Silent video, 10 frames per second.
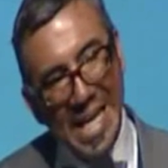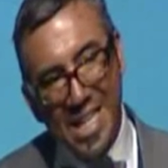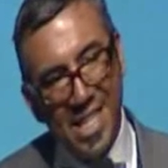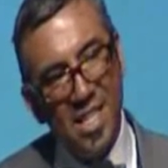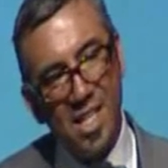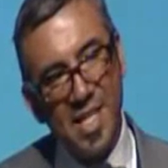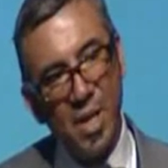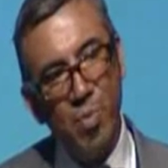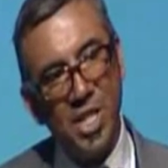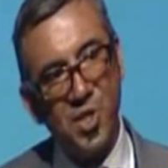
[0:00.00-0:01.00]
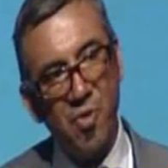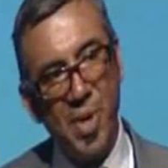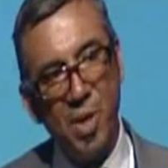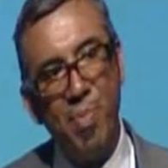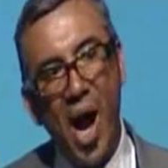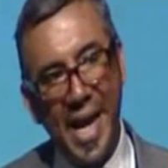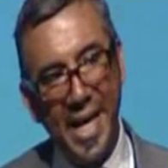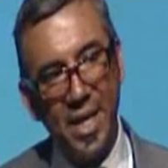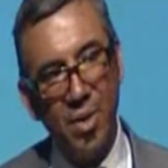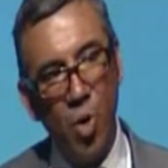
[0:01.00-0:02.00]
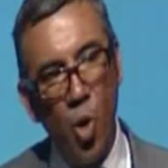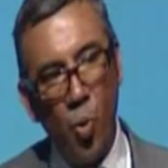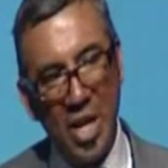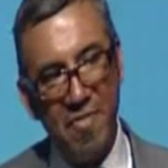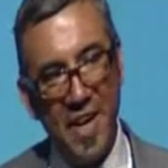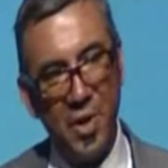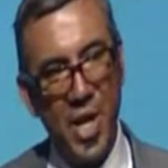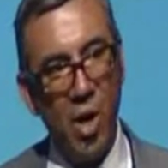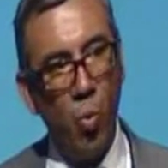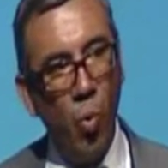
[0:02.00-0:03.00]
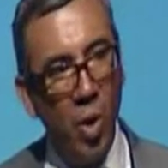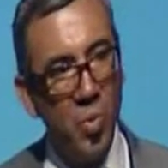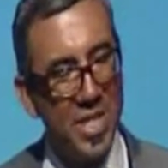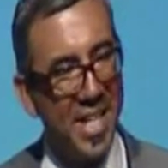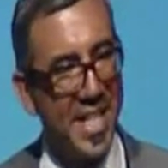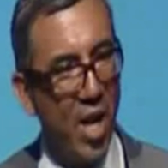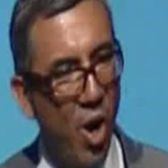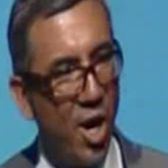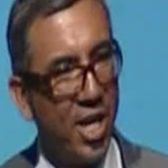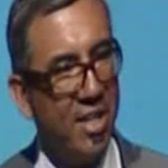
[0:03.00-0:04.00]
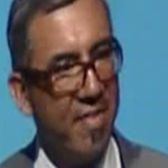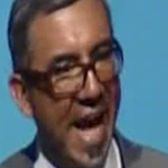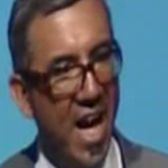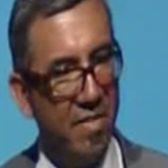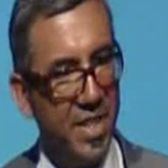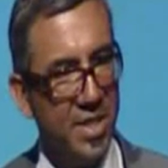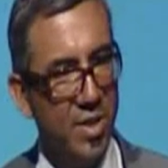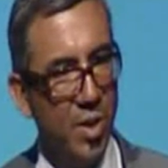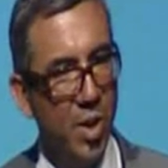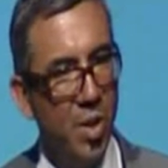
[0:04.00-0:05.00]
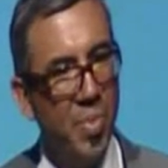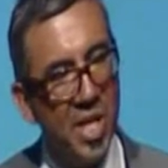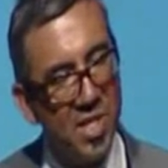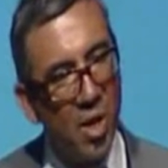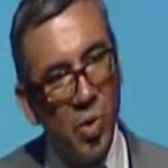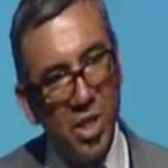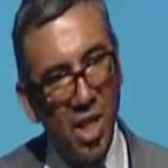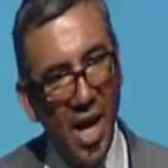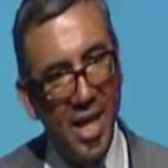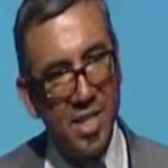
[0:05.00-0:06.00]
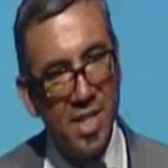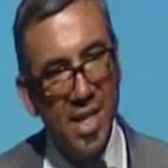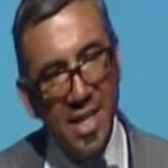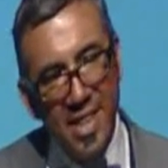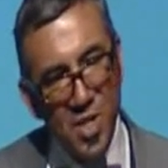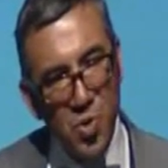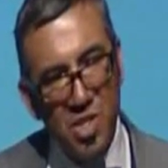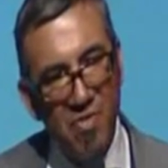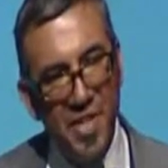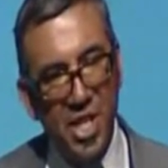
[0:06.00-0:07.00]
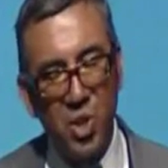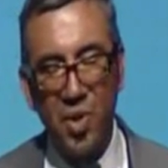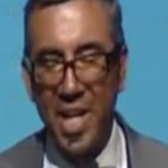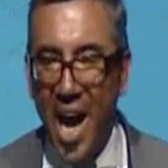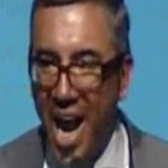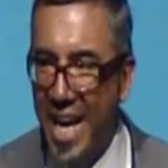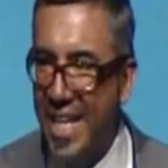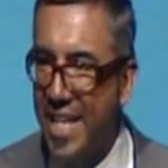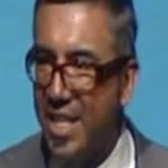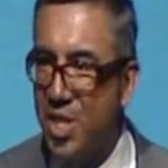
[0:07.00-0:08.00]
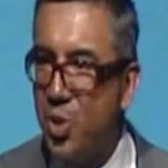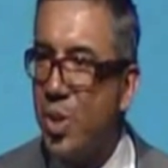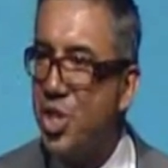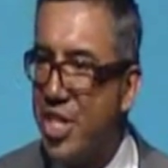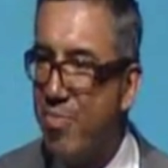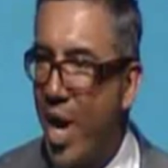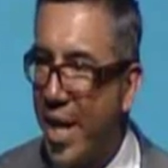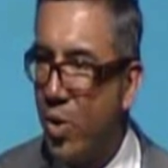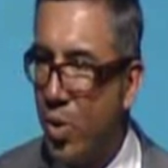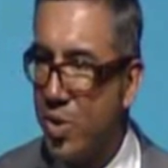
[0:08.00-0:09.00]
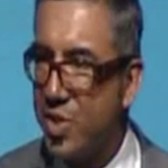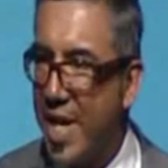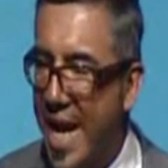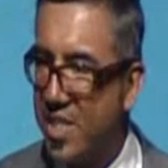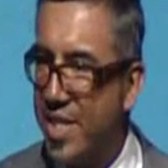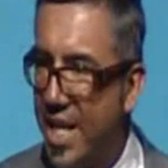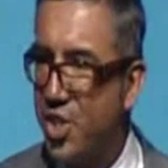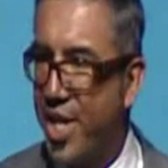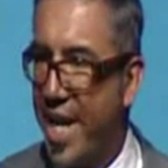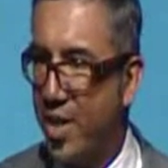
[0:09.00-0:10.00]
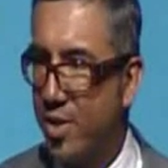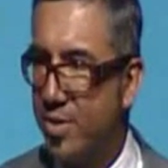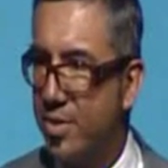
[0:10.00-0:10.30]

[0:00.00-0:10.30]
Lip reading: It did not take much for me to buy in when I found out what was at the heart of AVID, because I realized this was the vehicle that I needed to achieve my goals as an educator.